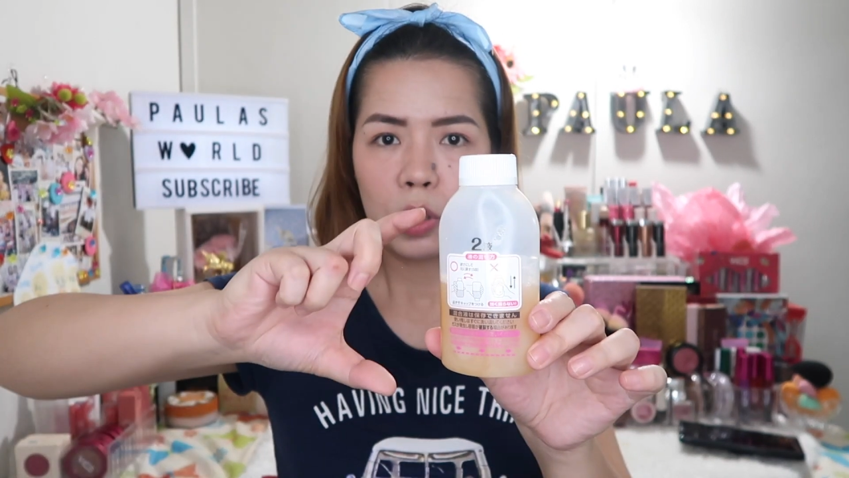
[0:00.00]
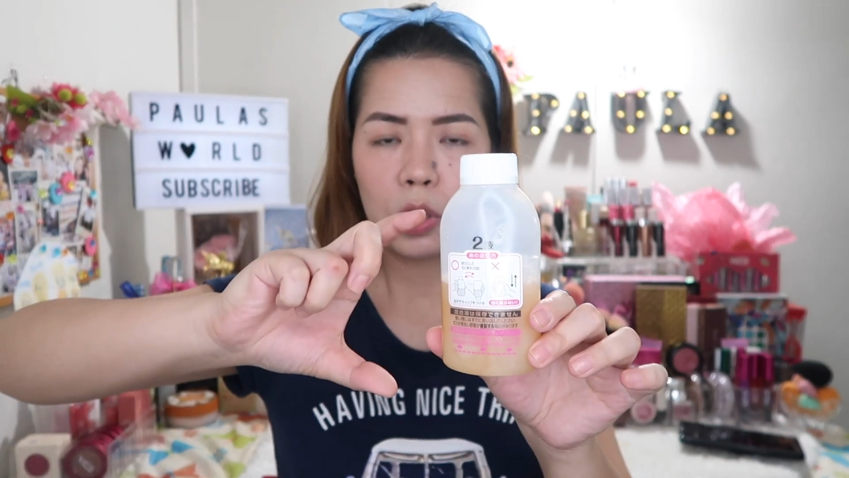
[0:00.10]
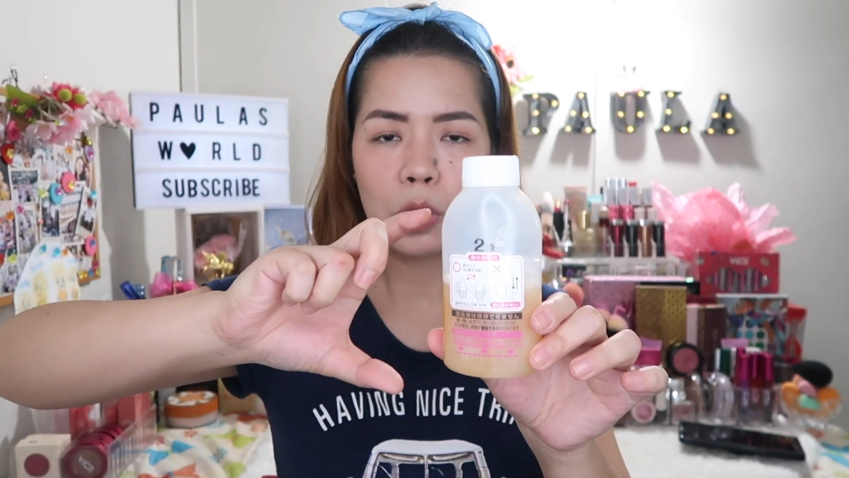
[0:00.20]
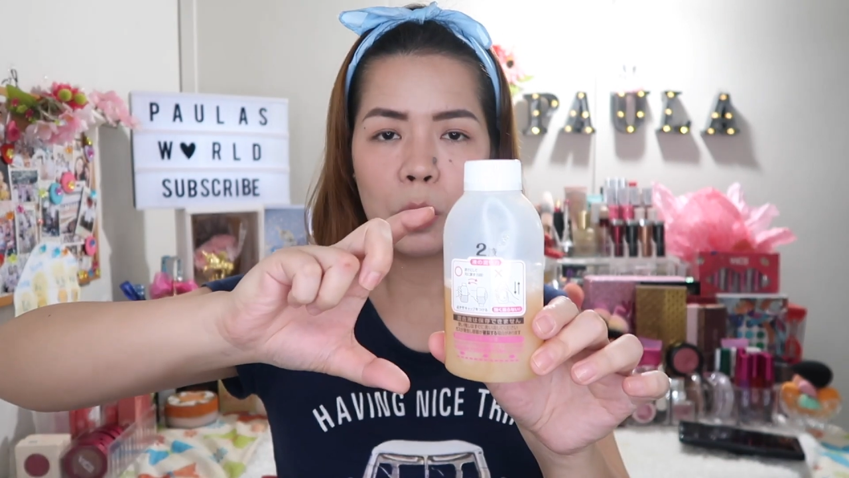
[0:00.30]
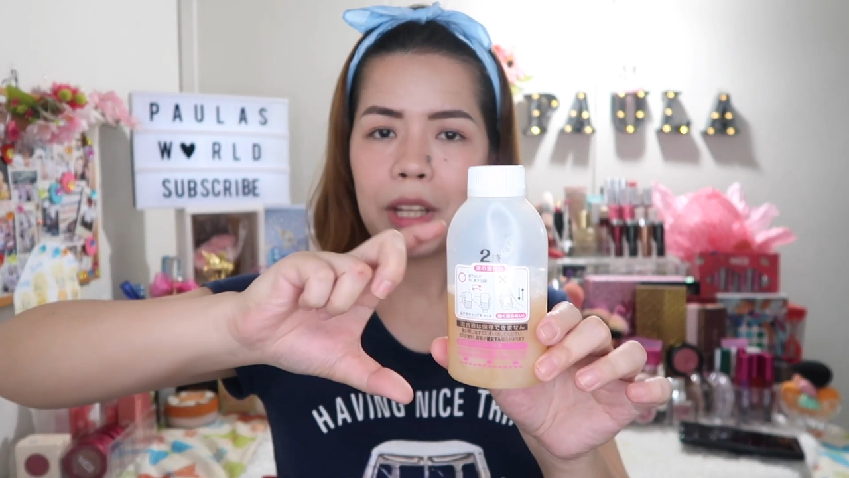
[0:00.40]

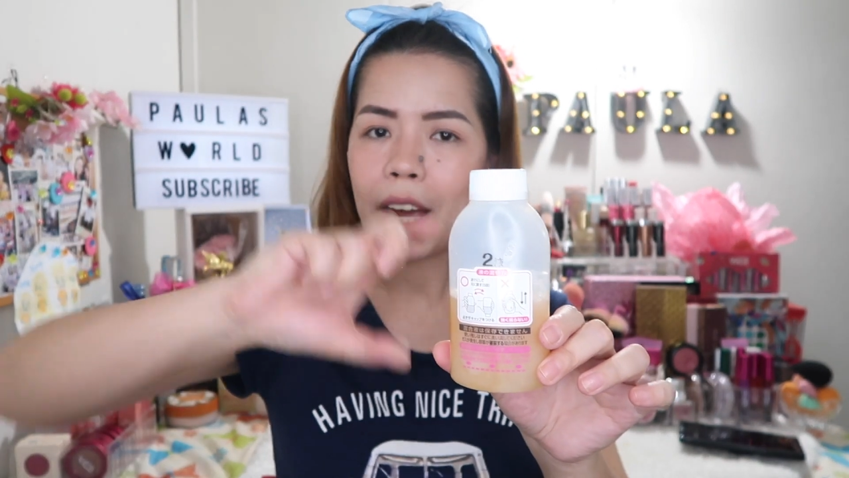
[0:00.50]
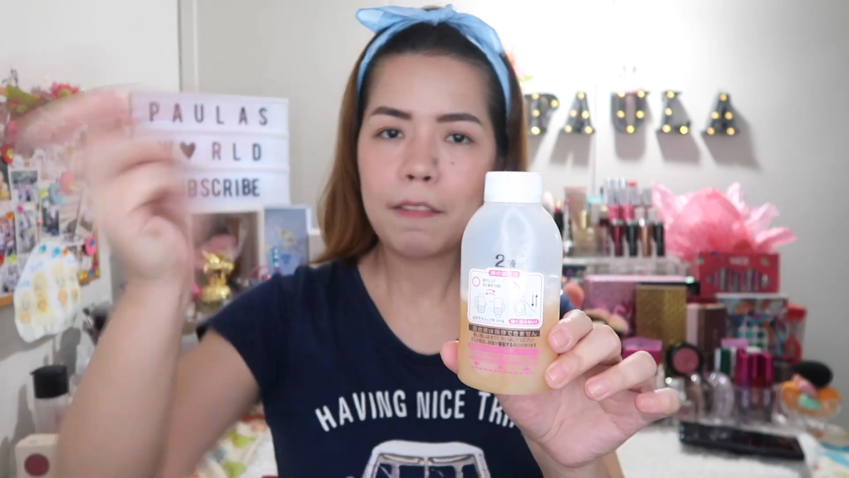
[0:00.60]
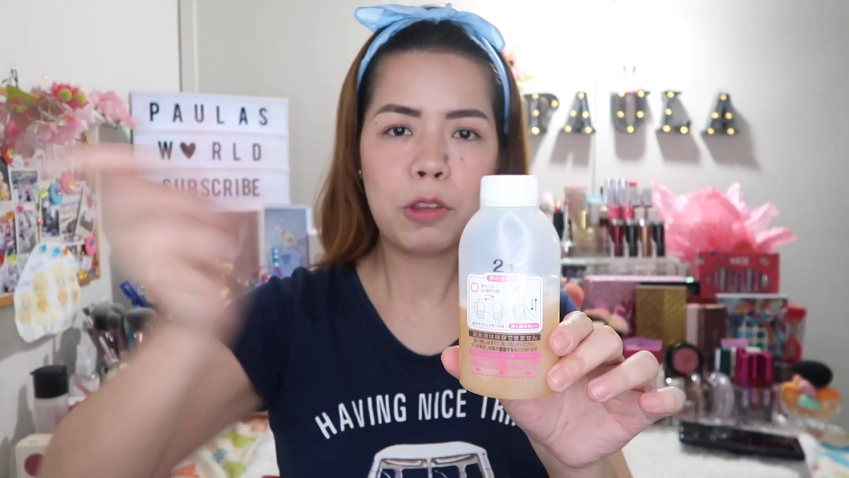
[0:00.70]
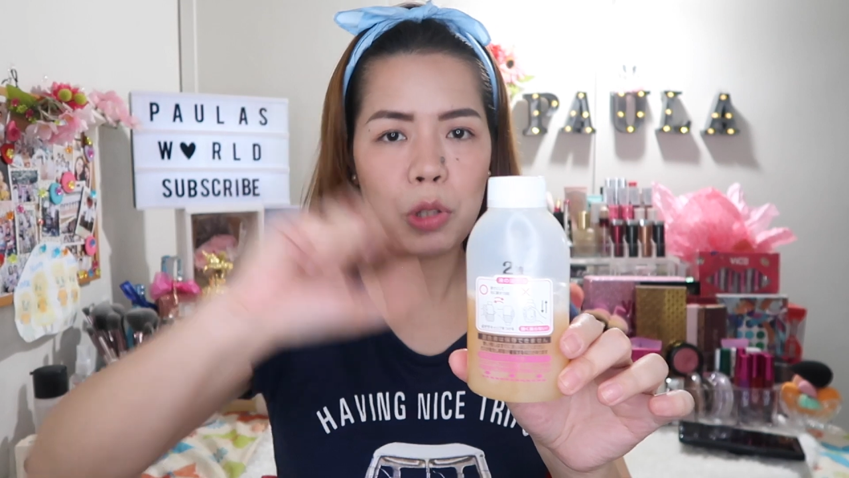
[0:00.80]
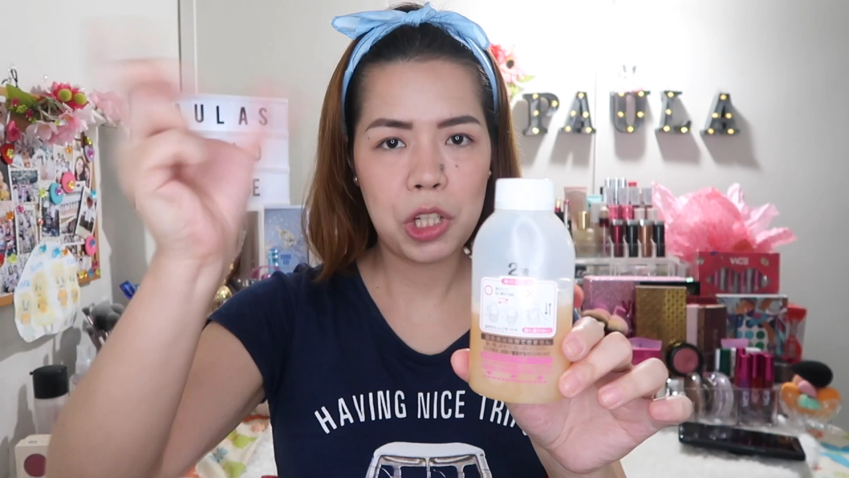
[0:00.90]
you don't
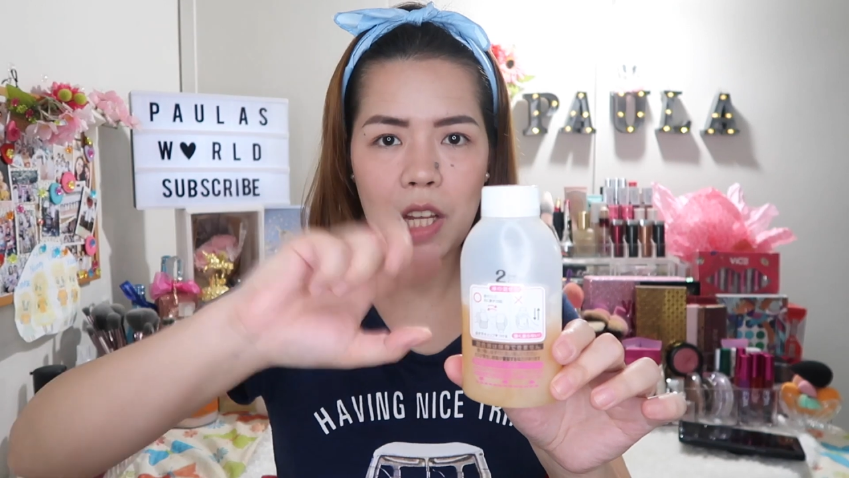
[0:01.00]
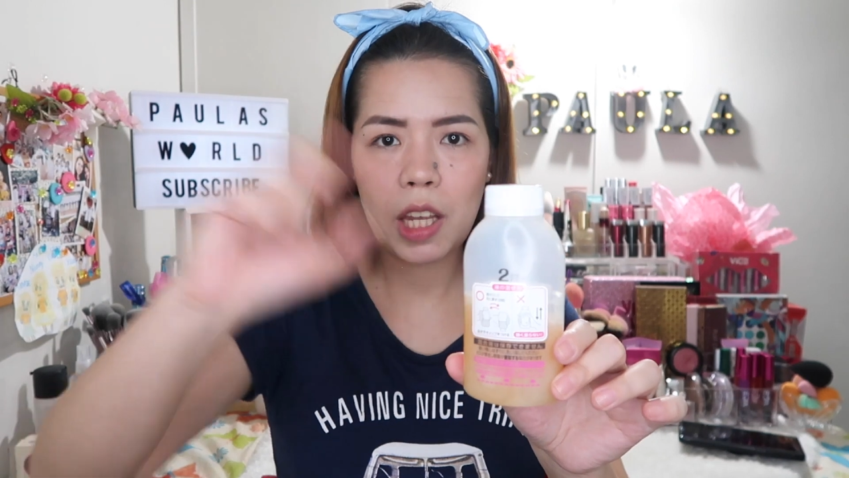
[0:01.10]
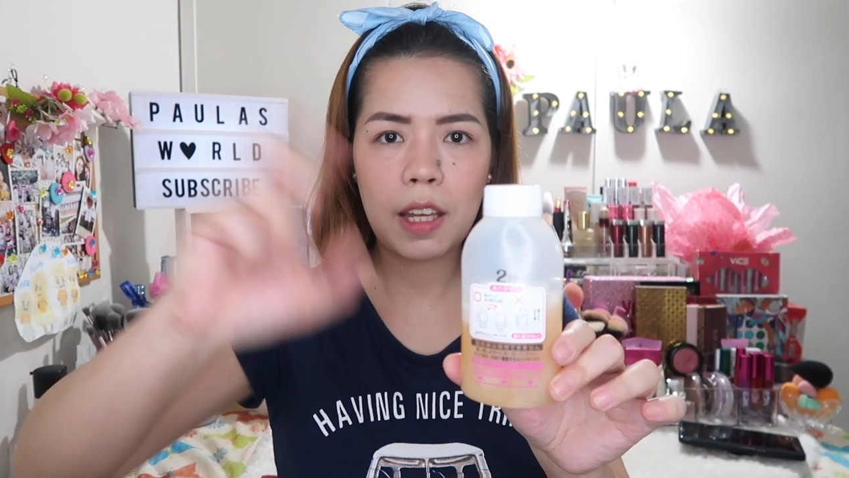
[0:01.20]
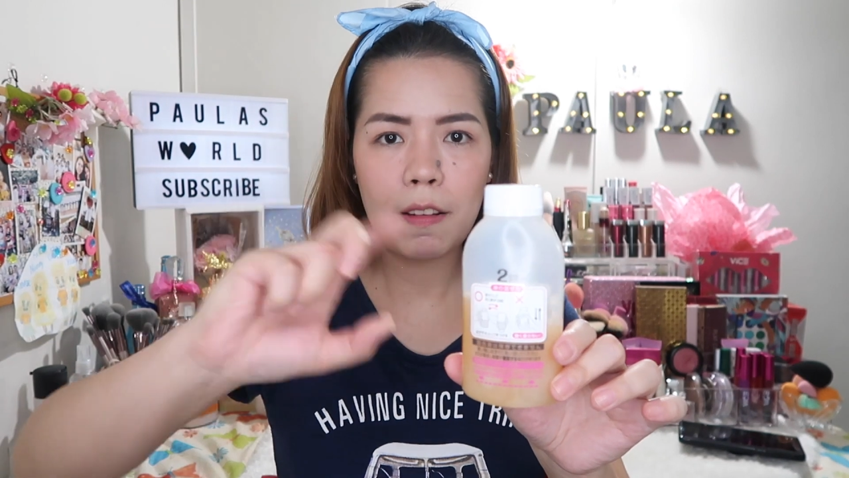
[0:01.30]
have to shake